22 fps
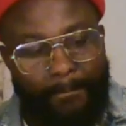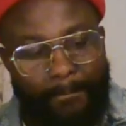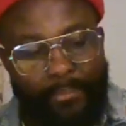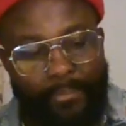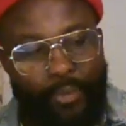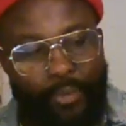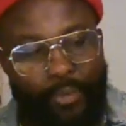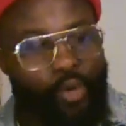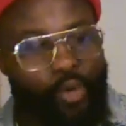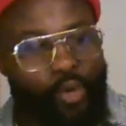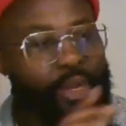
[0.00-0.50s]

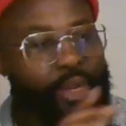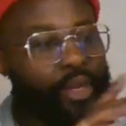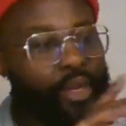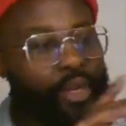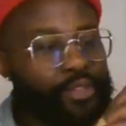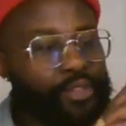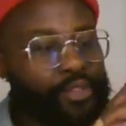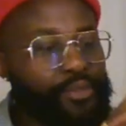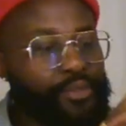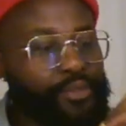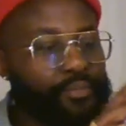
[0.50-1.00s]
You will not.
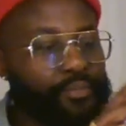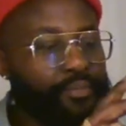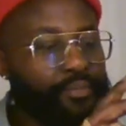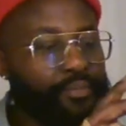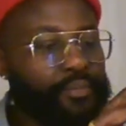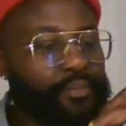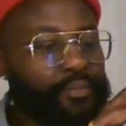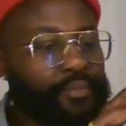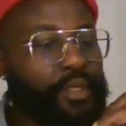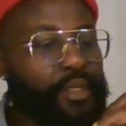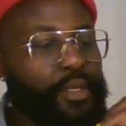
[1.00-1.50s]

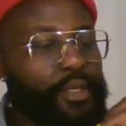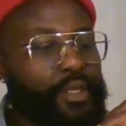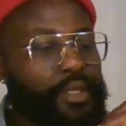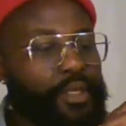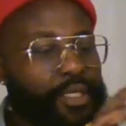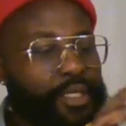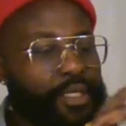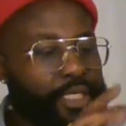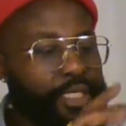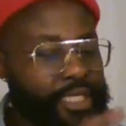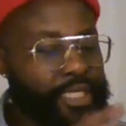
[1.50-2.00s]

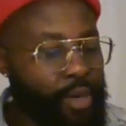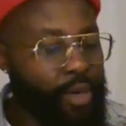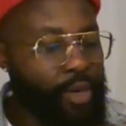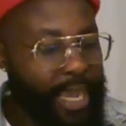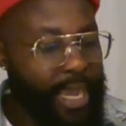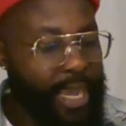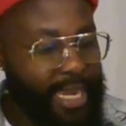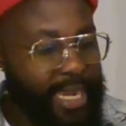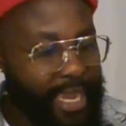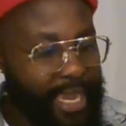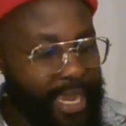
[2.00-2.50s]
You say we are
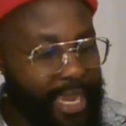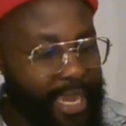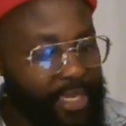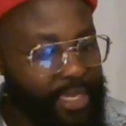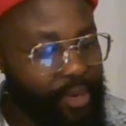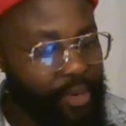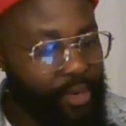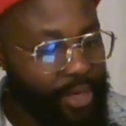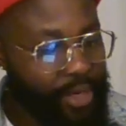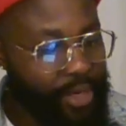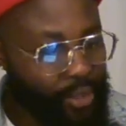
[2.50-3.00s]
lying, he
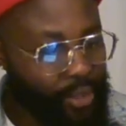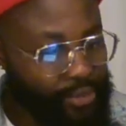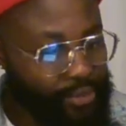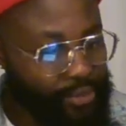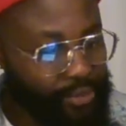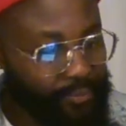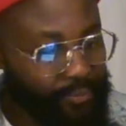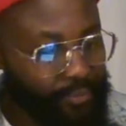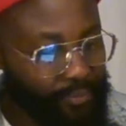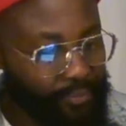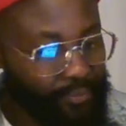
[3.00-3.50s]
will not.
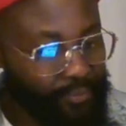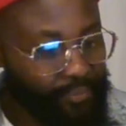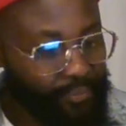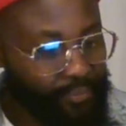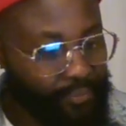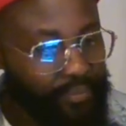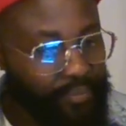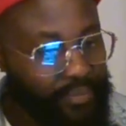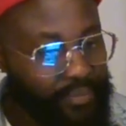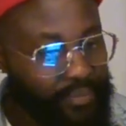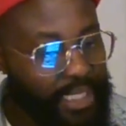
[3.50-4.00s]

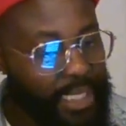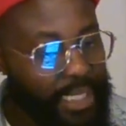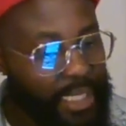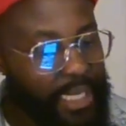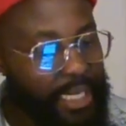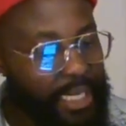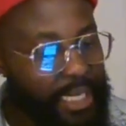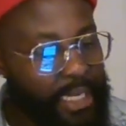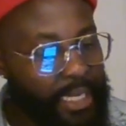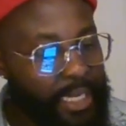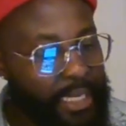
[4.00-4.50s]

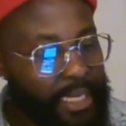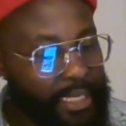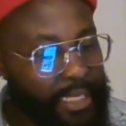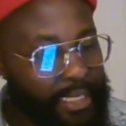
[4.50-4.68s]
Yes.